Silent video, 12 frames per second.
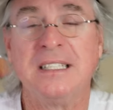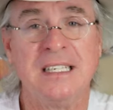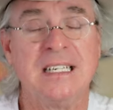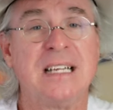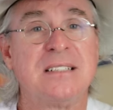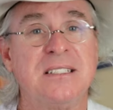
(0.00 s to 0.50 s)

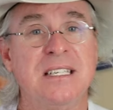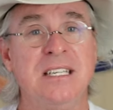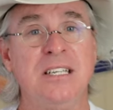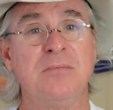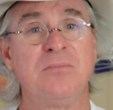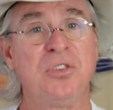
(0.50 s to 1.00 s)
And I sent
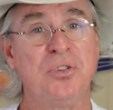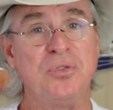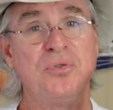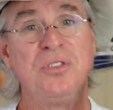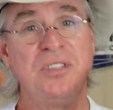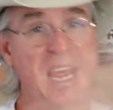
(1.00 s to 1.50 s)
him
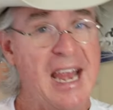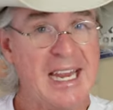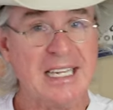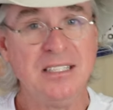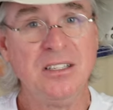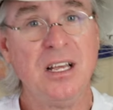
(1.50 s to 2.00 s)
to
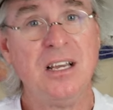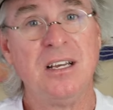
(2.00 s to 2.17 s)
Dan,